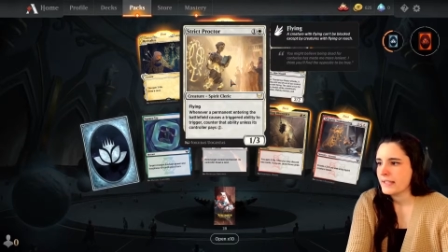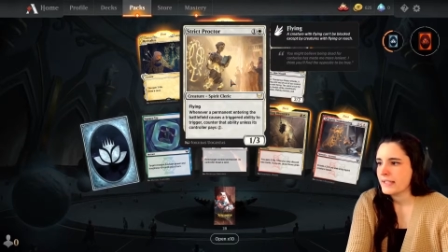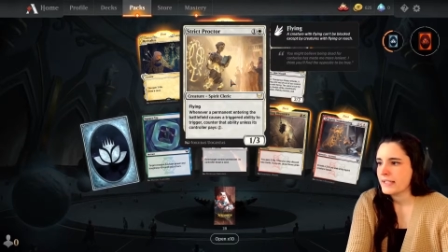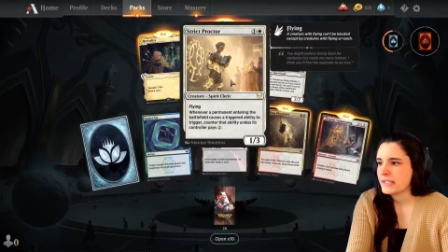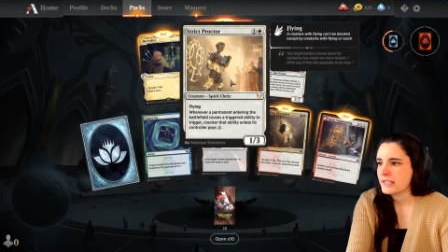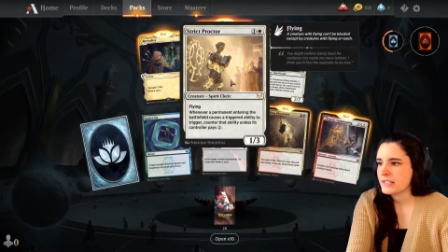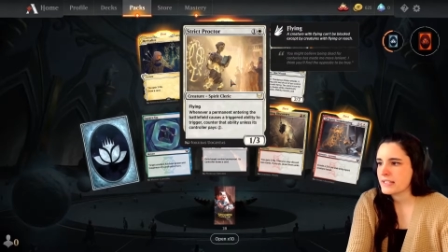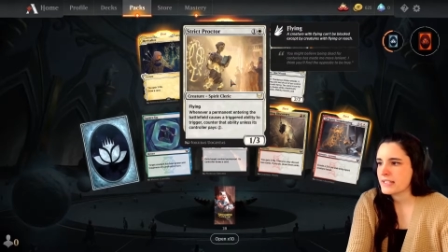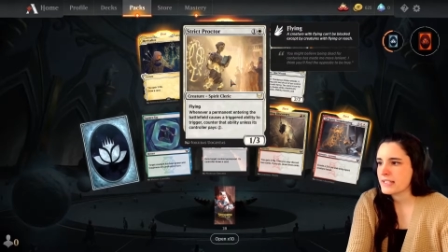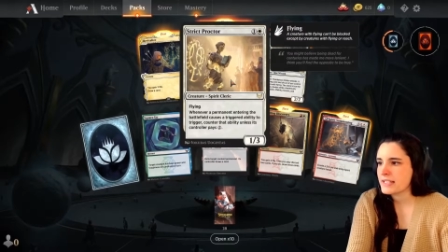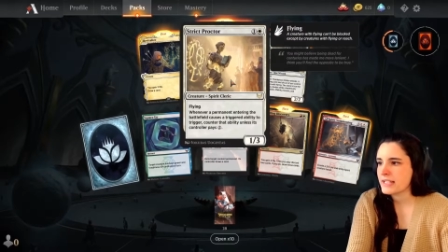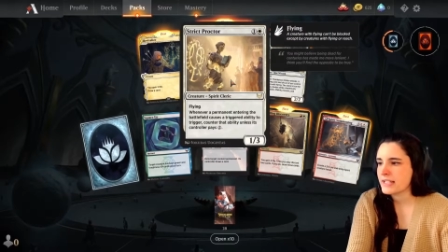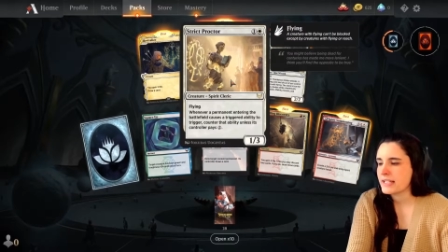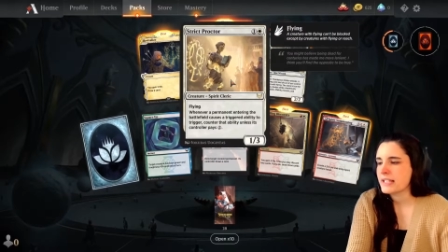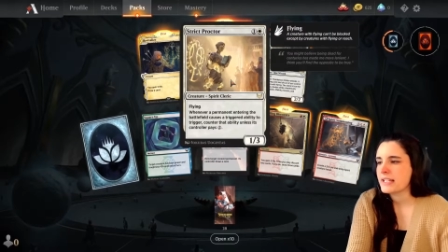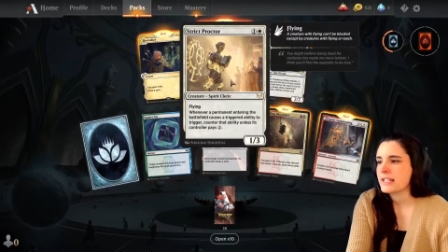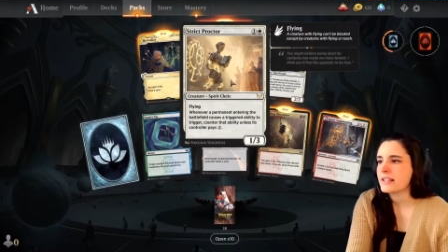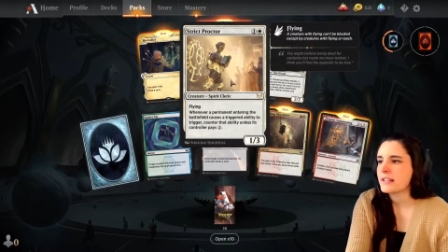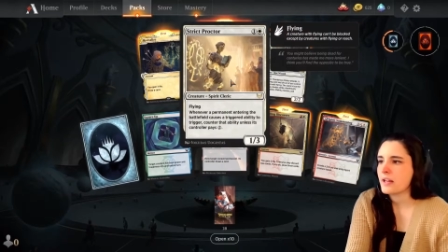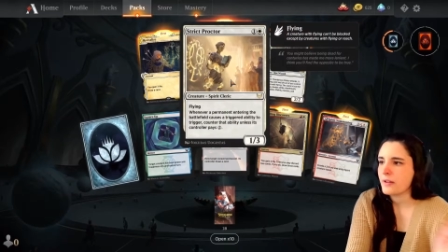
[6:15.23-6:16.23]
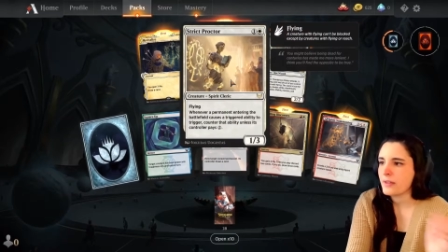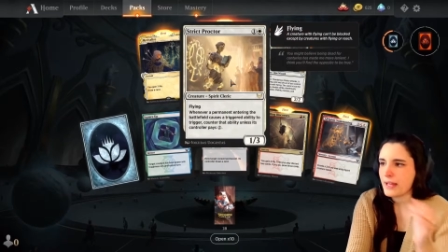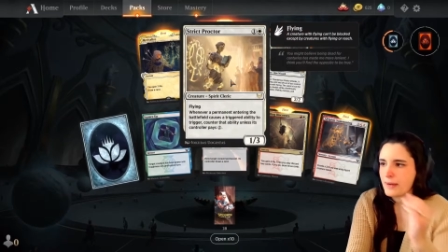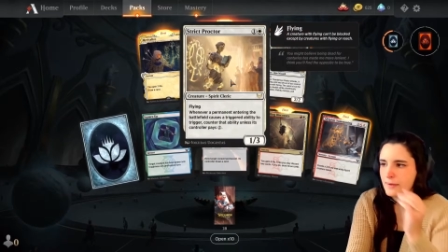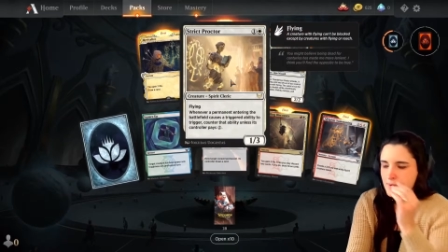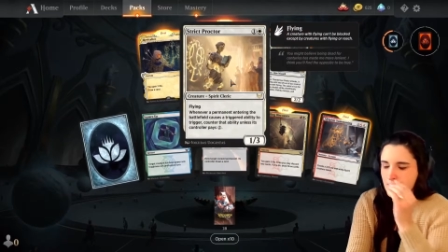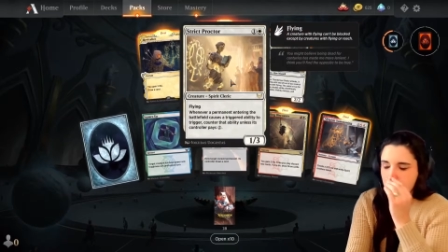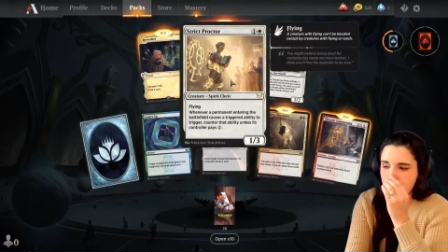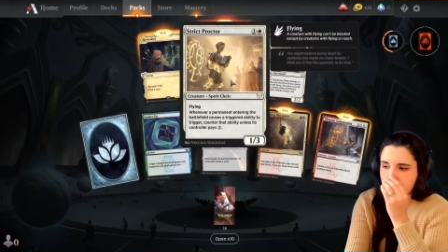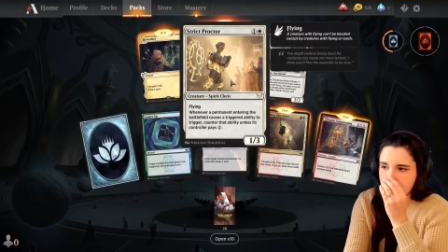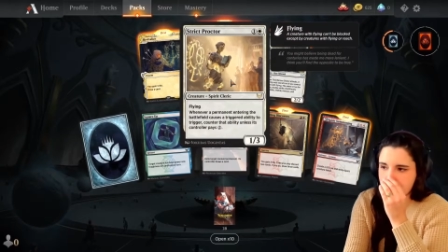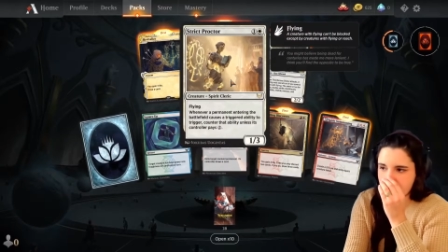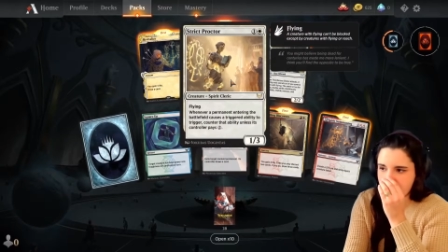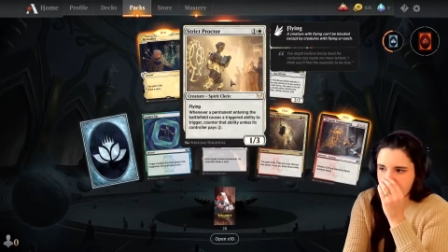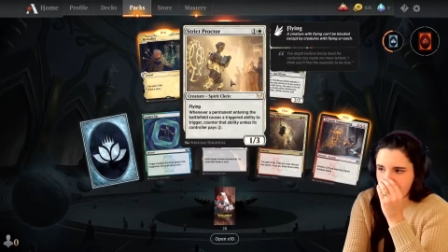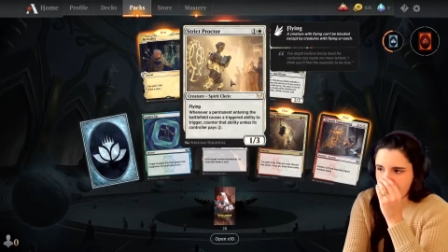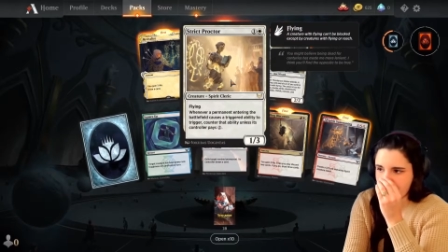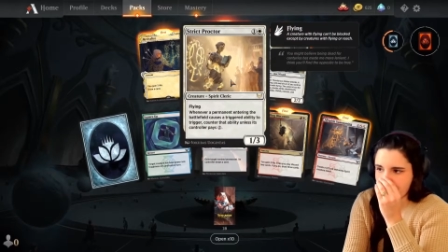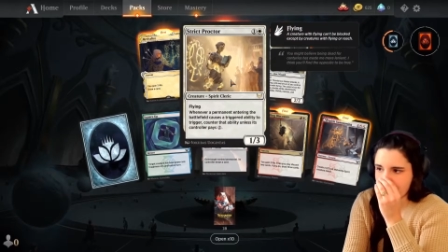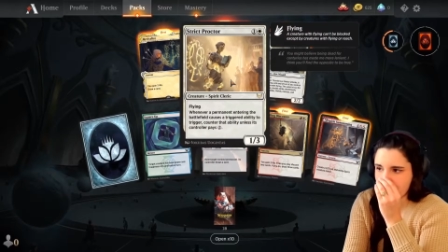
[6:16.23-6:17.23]
Here's the thing though, that would also
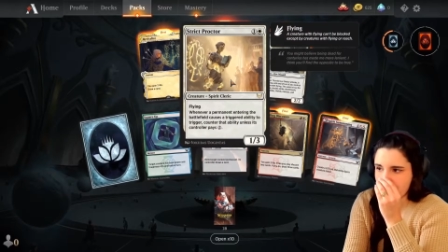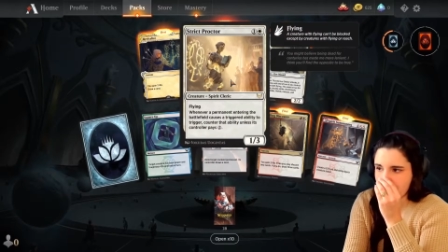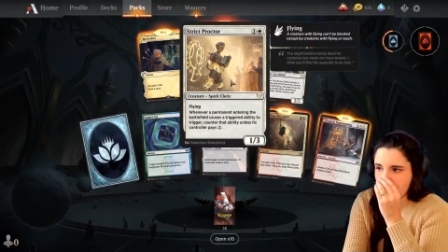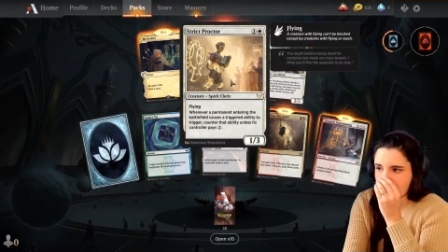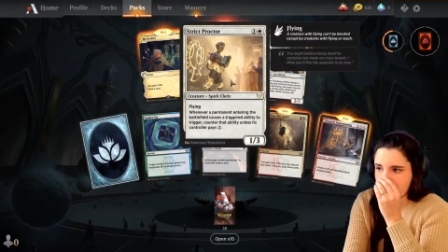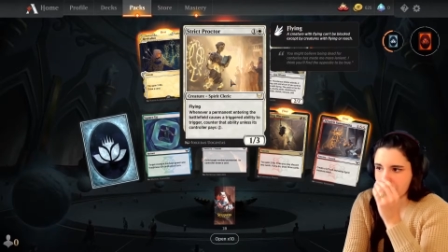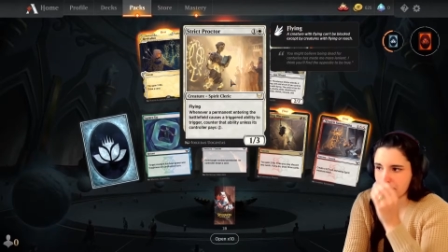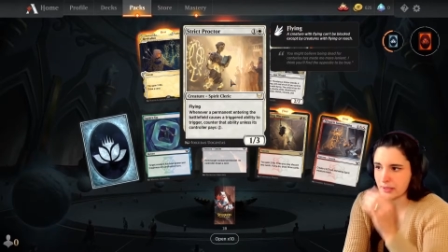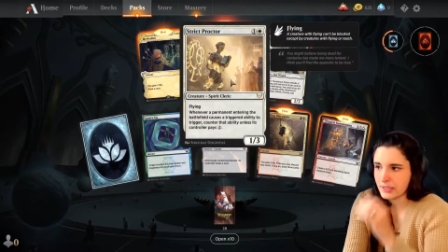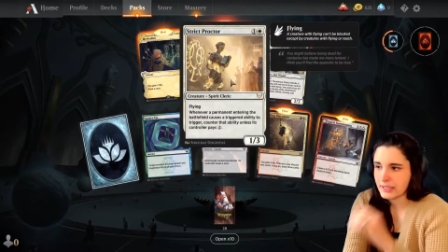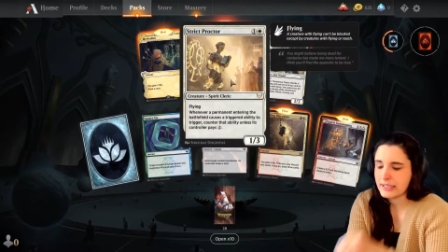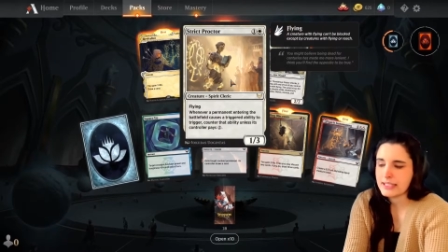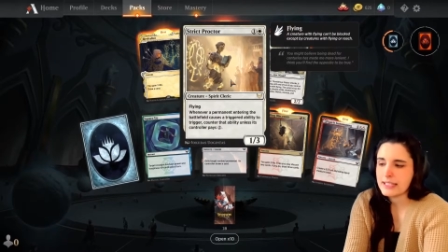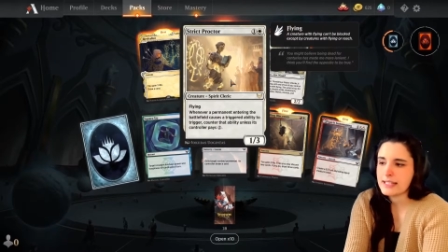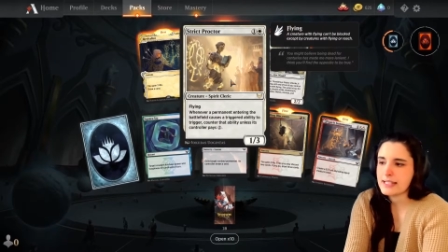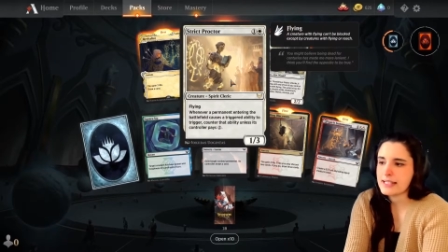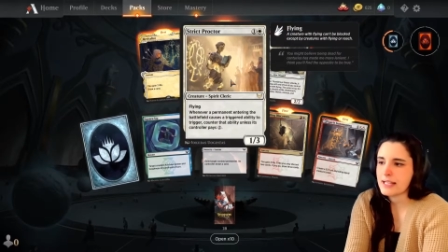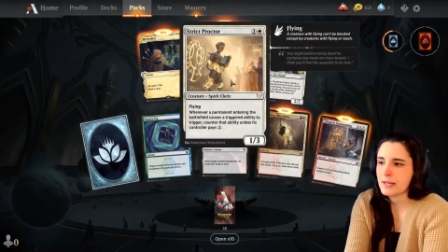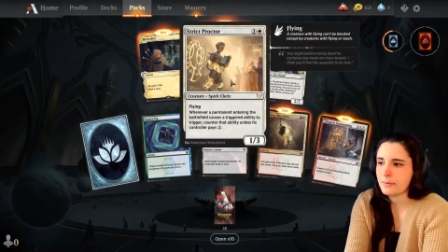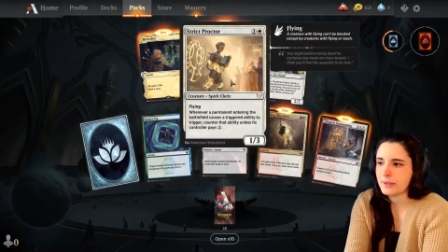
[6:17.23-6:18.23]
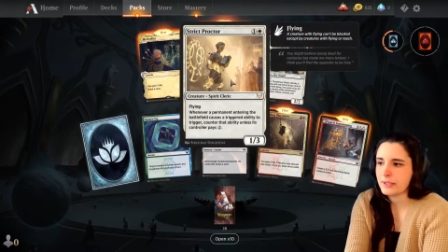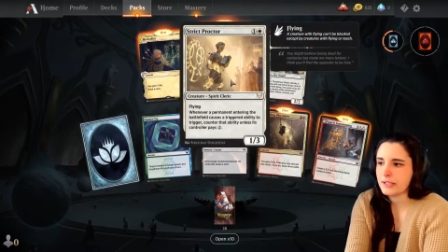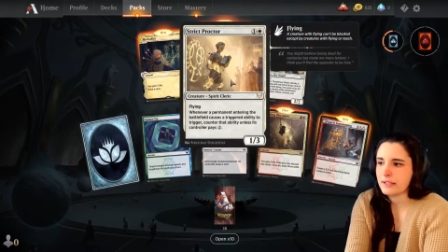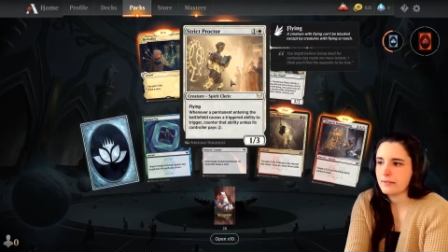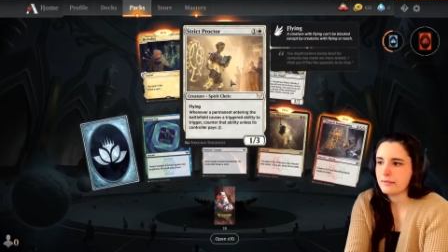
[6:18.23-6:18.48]
count for my abilities that would